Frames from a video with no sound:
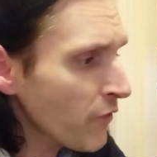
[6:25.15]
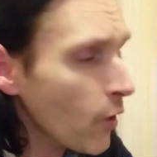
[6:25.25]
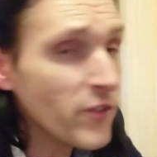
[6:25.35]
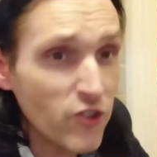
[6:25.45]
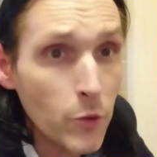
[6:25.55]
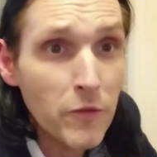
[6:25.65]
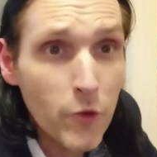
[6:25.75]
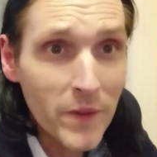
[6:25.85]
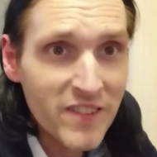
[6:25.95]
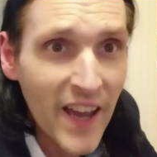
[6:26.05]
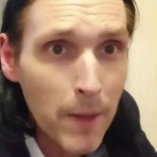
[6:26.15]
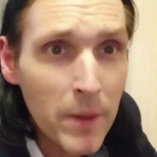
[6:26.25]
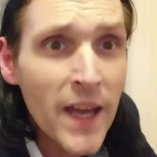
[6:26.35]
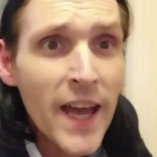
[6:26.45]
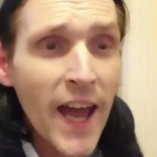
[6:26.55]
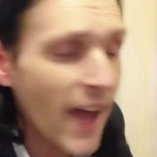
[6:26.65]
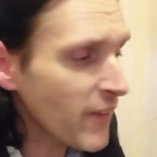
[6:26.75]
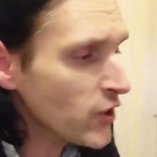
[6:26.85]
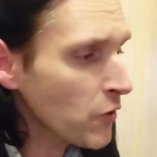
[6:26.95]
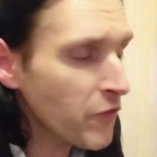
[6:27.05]
Obviously do it from the tap, and
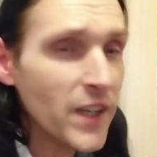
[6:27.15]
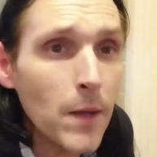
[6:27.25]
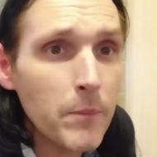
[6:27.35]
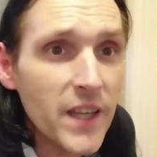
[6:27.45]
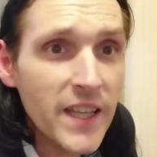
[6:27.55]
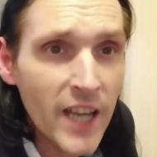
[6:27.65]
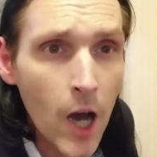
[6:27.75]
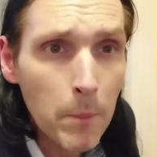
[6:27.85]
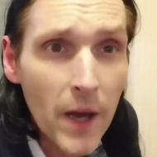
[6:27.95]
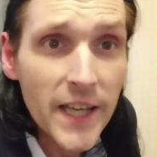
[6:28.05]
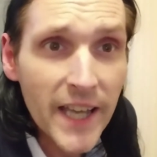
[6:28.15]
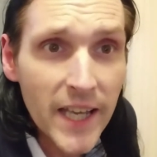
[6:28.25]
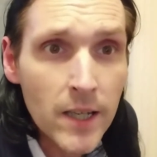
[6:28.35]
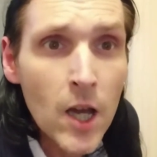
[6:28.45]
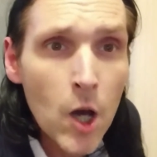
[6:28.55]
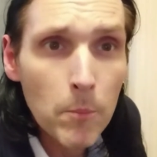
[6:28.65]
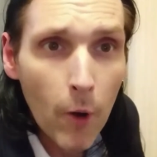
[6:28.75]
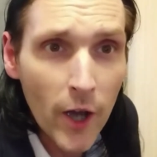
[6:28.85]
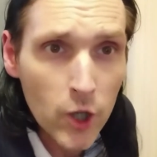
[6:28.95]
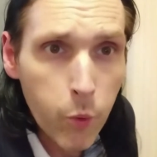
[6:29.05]
then you fill up the cup again
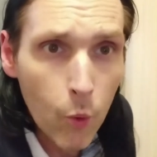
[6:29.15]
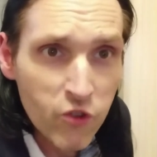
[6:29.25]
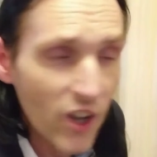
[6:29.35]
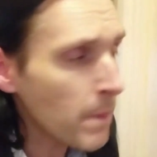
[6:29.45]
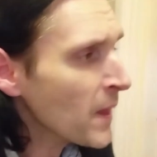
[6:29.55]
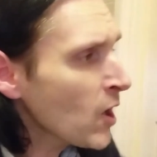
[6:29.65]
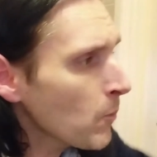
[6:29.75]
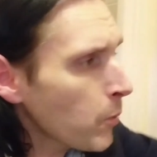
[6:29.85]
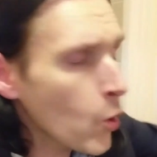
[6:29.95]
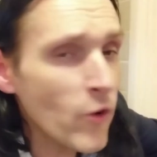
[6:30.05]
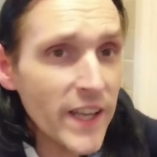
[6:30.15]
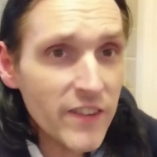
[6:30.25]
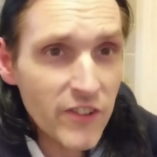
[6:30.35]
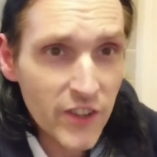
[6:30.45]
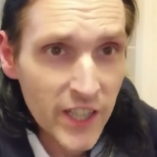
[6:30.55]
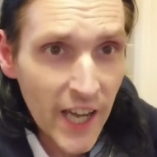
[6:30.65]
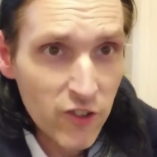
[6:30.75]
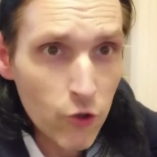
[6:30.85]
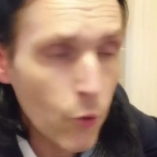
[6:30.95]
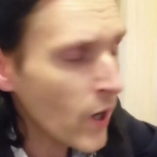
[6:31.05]
by 1/4, pour it into the
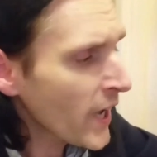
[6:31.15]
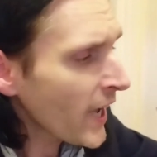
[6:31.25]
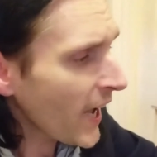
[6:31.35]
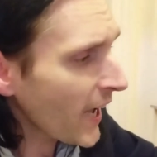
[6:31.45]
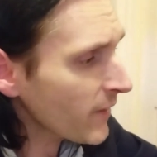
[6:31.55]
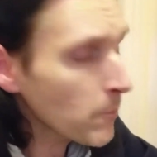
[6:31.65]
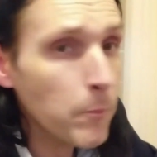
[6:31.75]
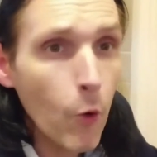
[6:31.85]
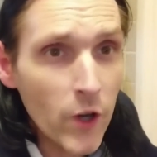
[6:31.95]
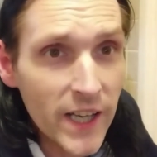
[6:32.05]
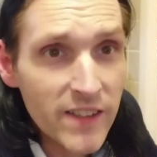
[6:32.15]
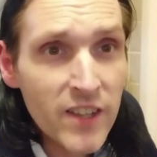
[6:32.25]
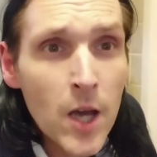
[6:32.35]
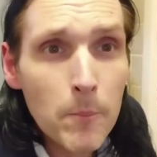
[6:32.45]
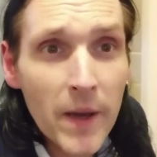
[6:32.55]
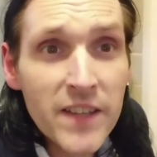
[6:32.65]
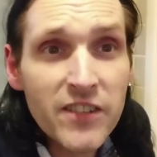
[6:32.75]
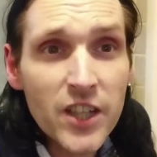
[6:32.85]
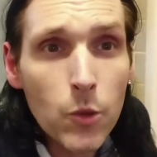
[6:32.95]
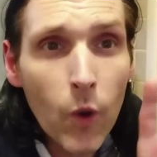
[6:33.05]
kettle, and then boil it.
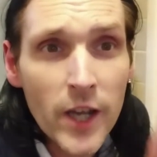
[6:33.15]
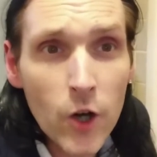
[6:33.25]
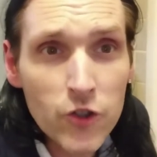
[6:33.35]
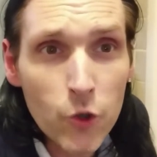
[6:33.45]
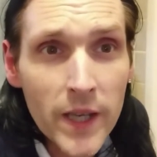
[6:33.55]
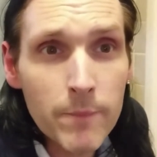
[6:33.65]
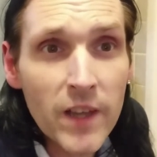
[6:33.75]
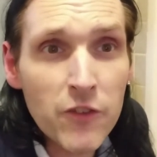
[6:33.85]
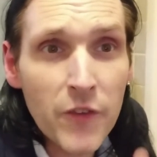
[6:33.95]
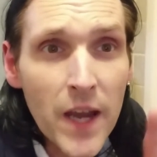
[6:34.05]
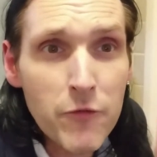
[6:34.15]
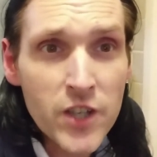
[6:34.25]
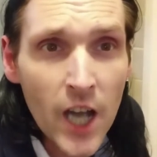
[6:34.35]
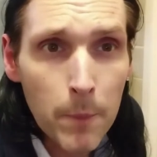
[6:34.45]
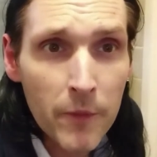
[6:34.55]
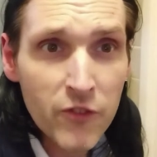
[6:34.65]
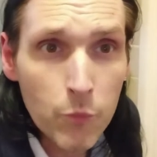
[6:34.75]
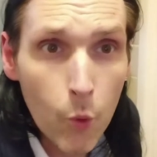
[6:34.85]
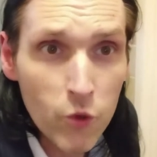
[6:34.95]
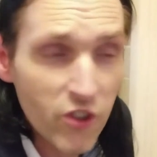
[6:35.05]
Basically, the way I do it is for every cup of
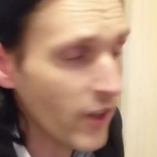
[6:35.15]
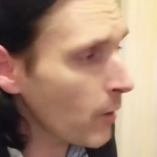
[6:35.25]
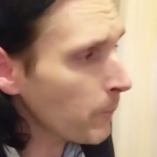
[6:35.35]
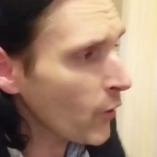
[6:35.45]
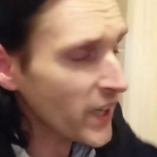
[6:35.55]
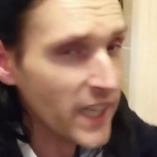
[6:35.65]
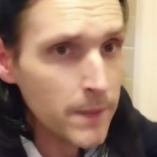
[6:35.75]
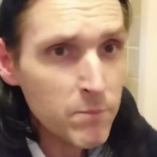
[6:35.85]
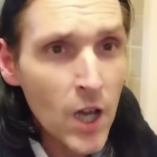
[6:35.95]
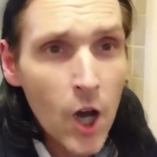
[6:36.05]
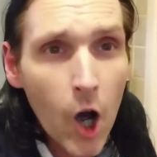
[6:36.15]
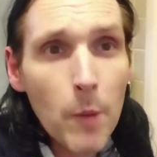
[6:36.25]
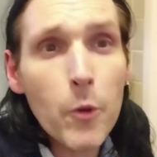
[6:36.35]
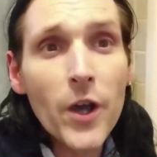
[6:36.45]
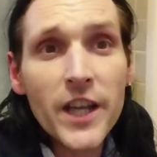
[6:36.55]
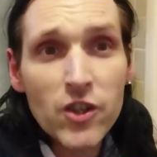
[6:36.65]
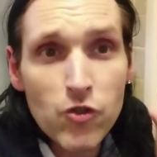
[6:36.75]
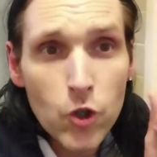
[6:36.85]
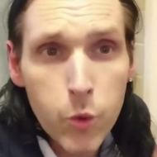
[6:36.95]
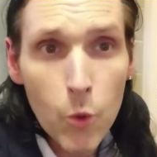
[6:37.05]
water that I'm putting in, I put an
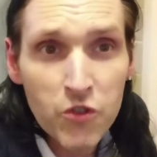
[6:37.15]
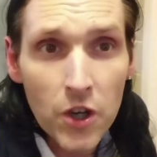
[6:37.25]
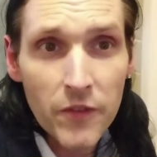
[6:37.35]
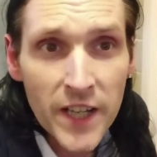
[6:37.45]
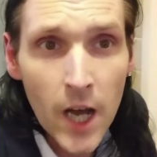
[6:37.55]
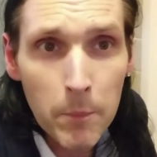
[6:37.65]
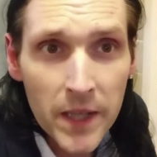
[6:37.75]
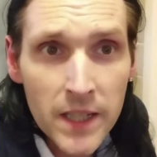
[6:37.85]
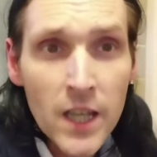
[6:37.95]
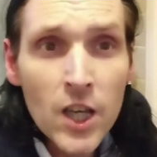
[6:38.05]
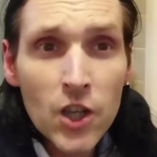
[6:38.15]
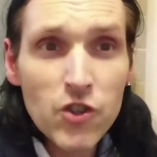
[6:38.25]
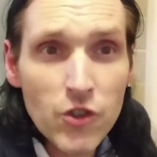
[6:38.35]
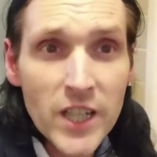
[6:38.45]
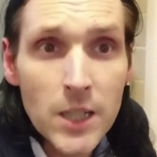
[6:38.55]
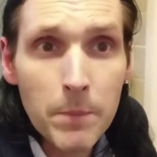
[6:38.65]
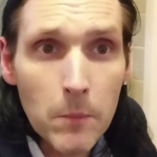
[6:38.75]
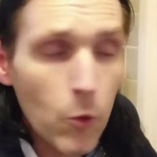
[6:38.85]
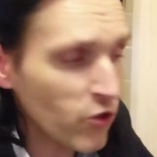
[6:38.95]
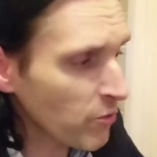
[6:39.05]
extra 1/4 of a cup in, because you need a
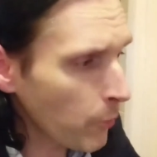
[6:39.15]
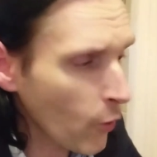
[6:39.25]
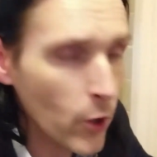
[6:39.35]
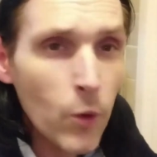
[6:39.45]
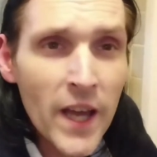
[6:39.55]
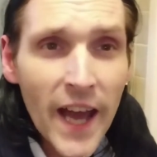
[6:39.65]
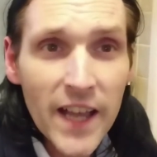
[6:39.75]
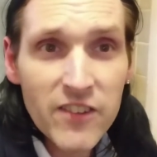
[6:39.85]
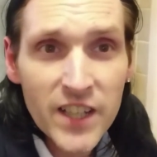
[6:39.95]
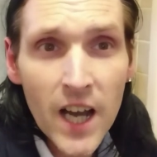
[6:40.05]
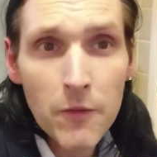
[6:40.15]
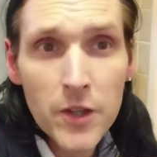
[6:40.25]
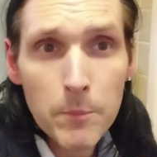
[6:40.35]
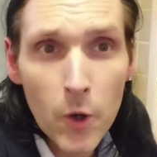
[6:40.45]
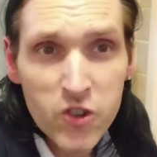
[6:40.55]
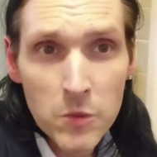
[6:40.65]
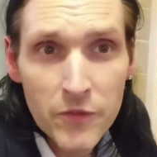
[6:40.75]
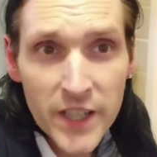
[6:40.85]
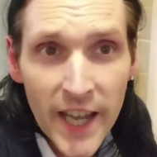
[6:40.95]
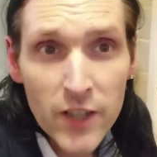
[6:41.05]
bit more to boil and to cover the bottom of
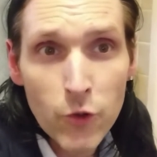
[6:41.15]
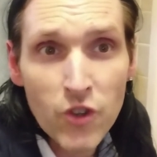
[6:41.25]
the kettle.